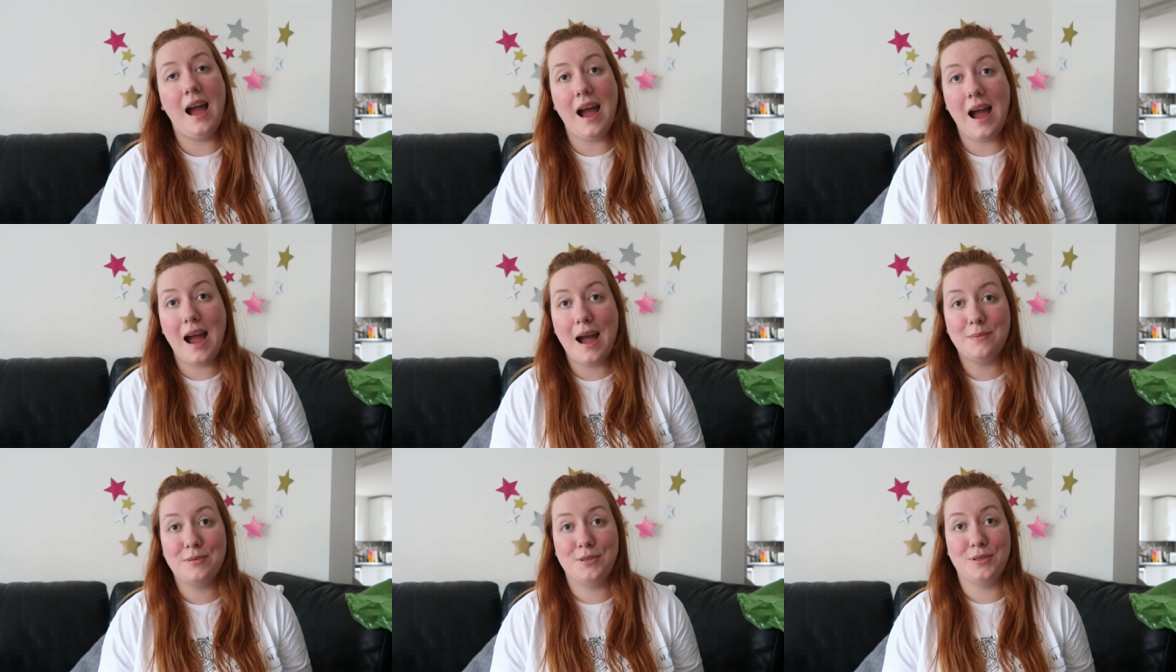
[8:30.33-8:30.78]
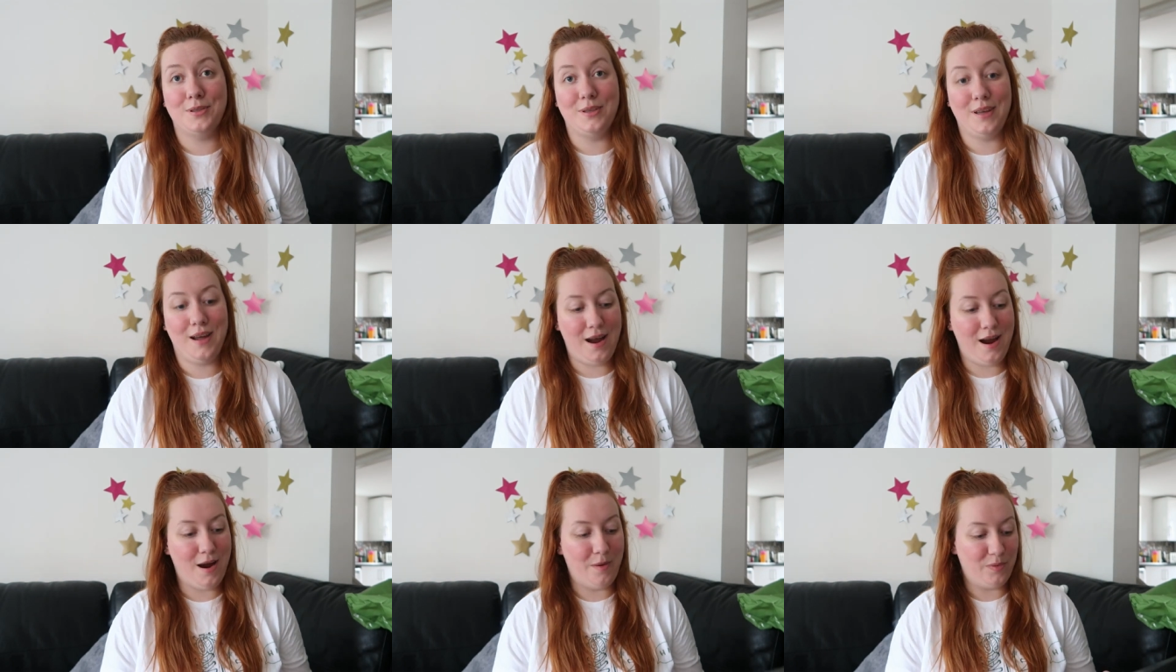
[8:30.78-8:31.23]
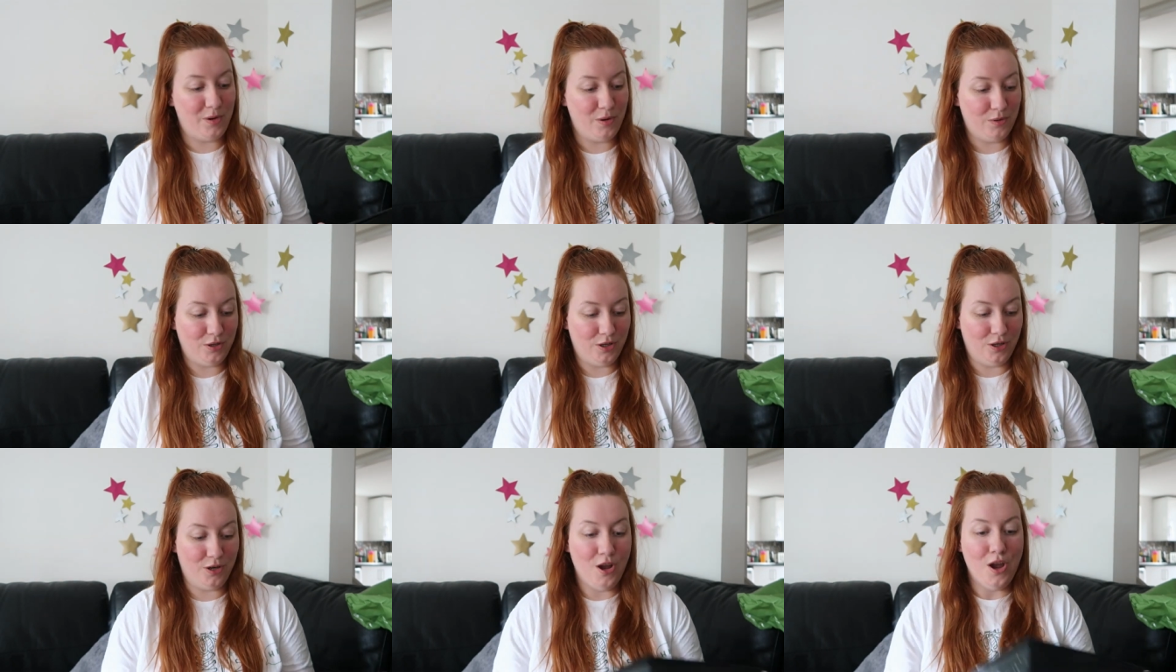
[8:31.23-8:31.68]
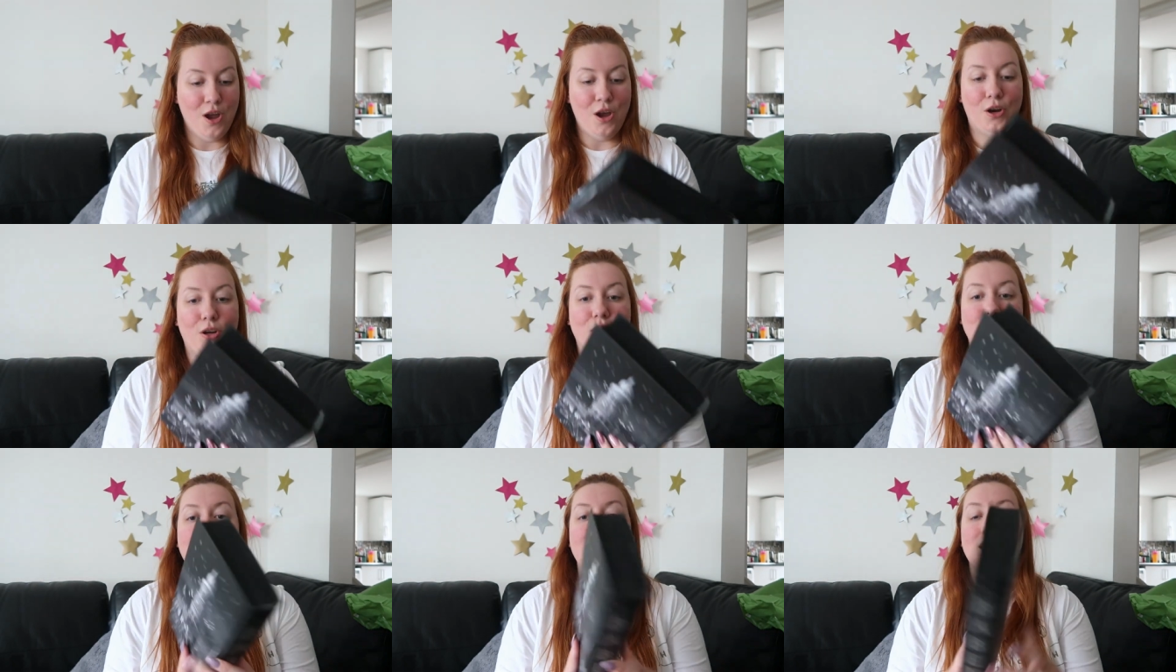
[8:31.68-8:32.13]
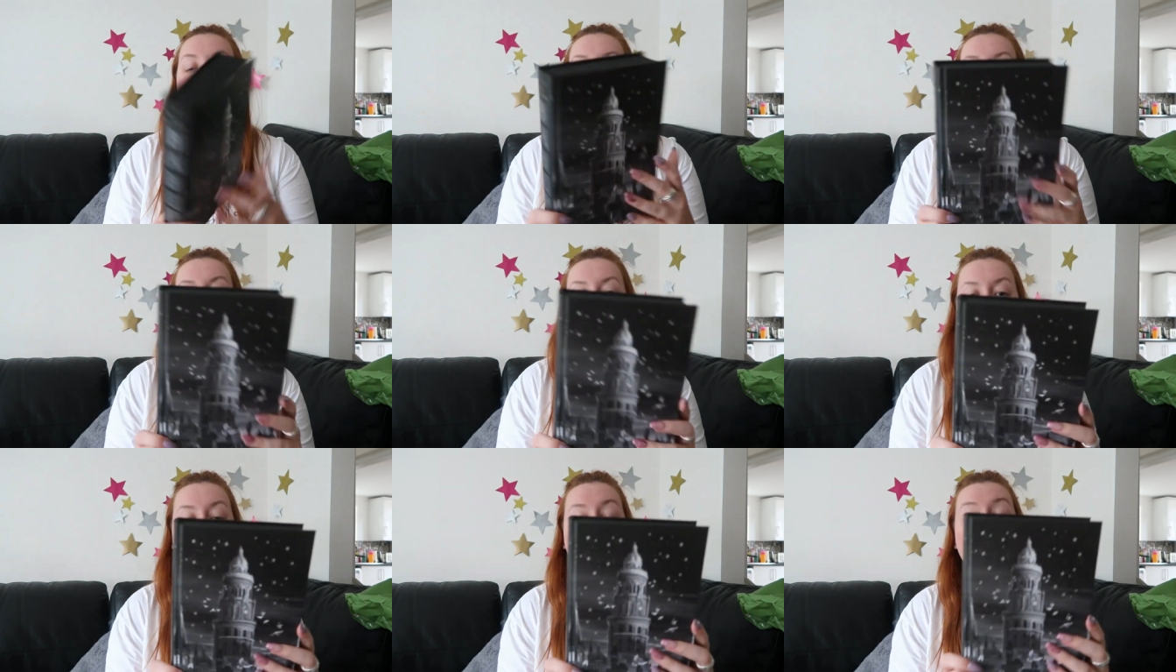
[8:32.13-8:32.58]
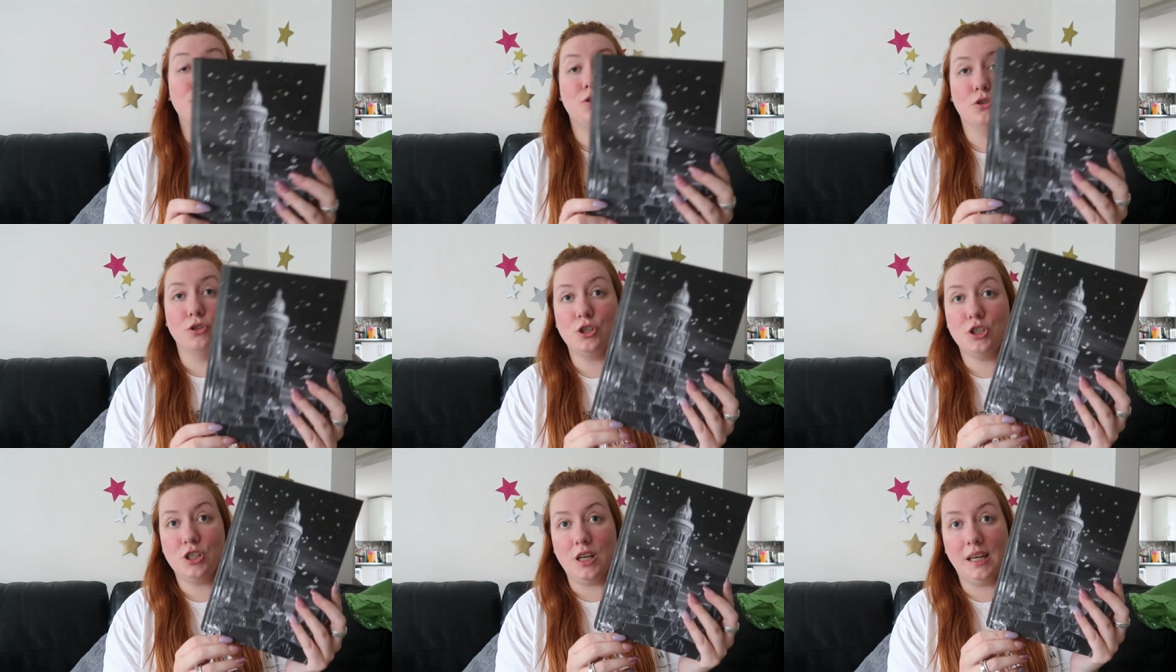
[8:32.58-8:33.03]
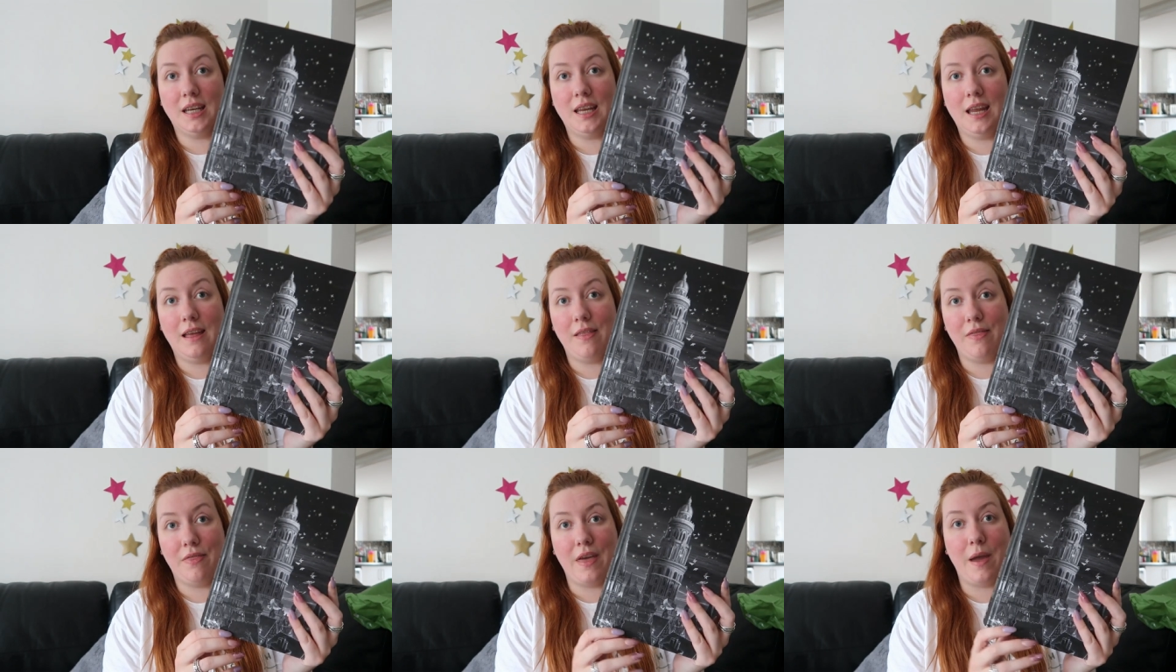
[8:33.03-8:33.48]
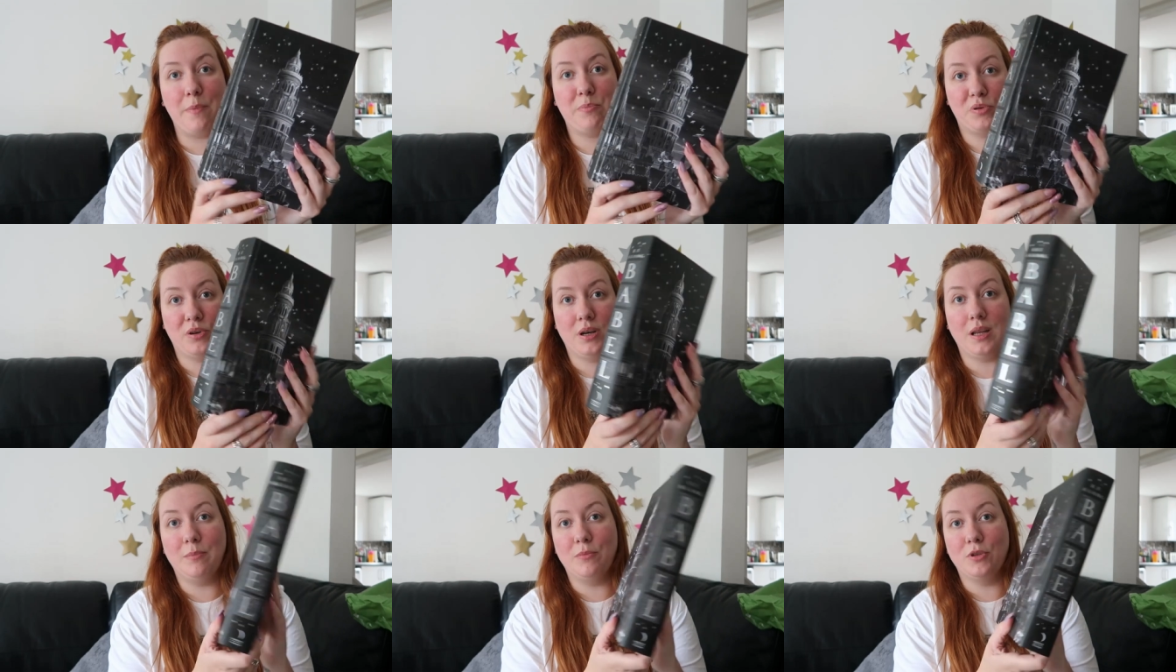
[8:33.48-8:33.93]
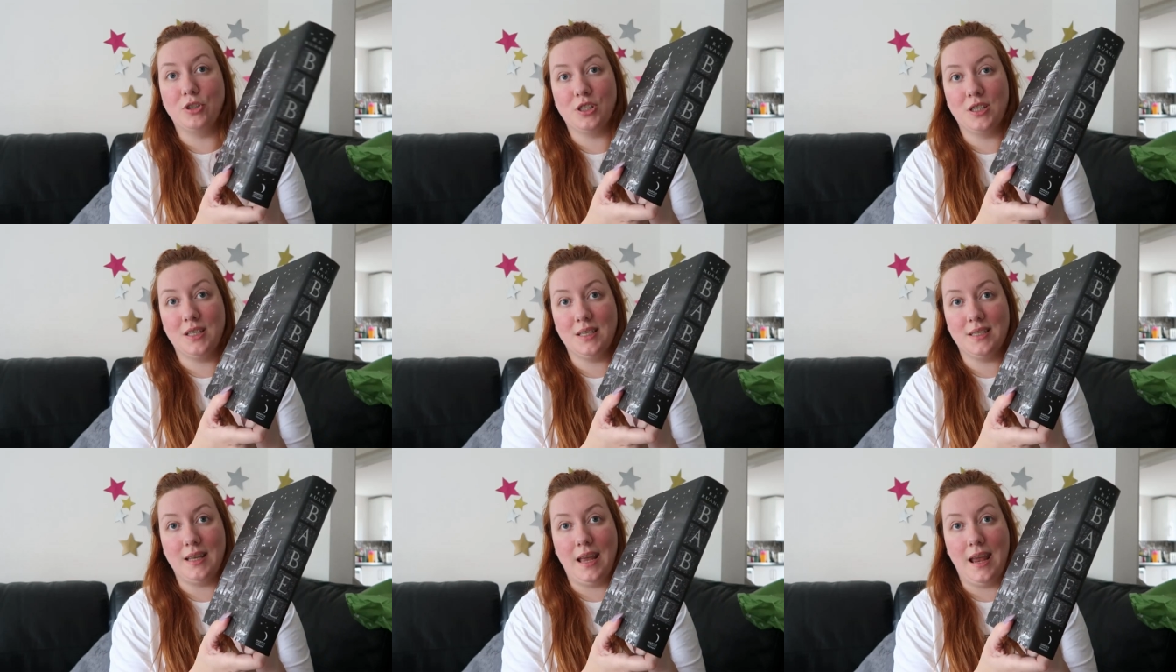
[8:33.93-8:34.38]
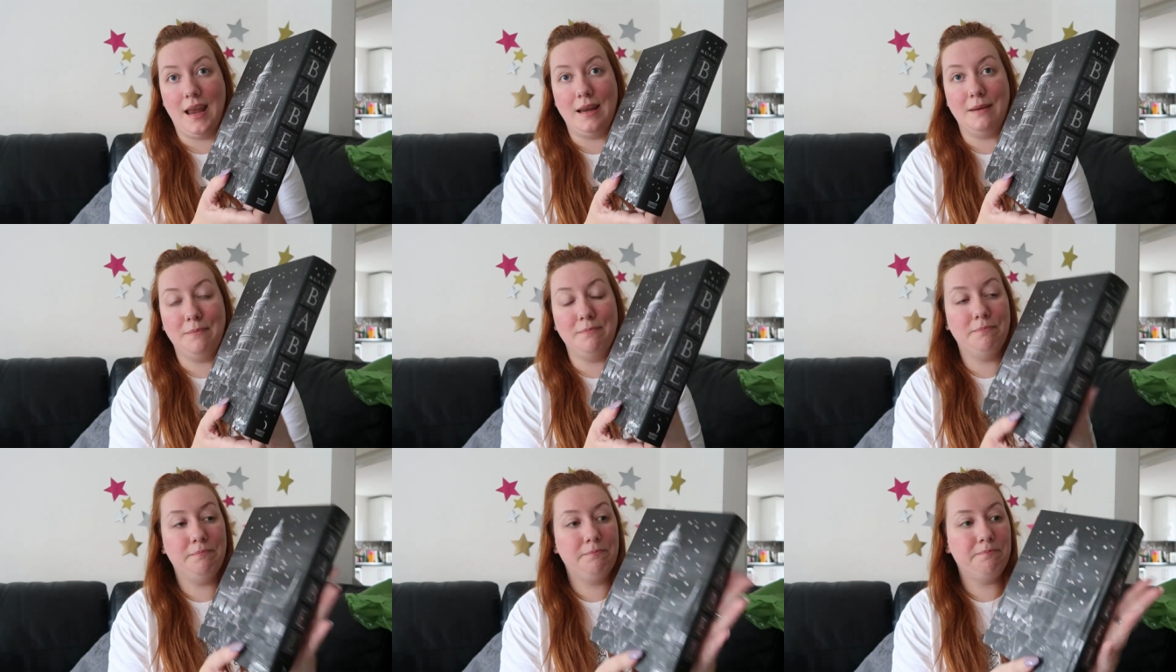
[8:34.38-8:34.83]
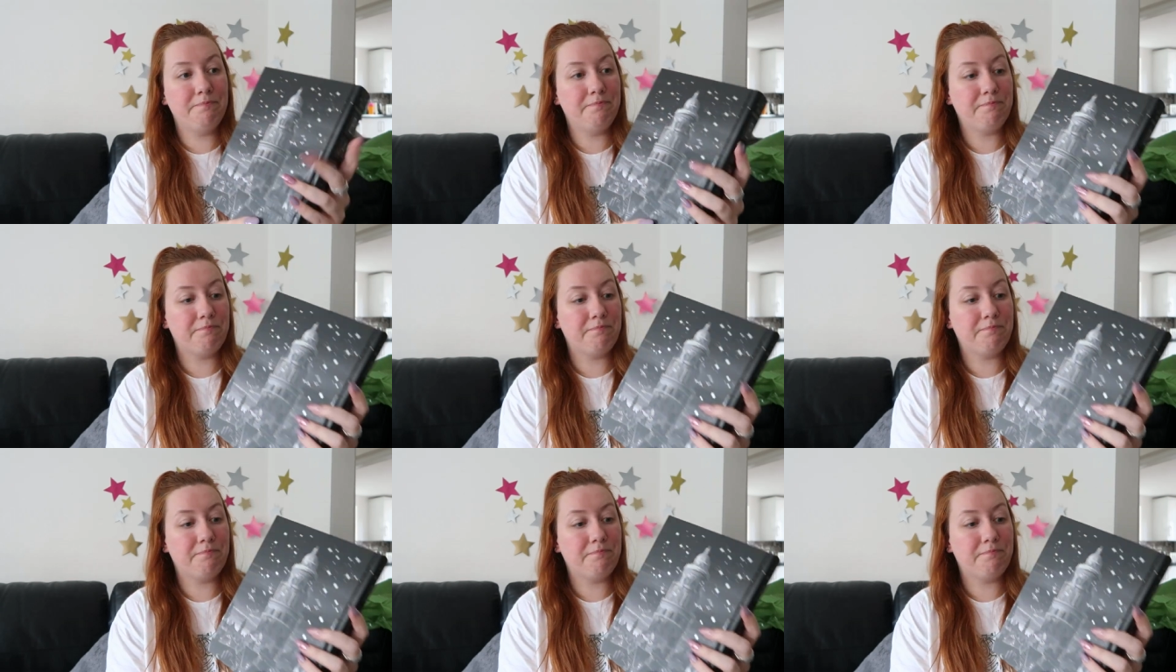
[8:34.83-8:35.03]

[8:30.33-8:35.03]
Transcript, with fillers: Absolutely heartbroken. Underneath the dust jacket, they're pretty much the same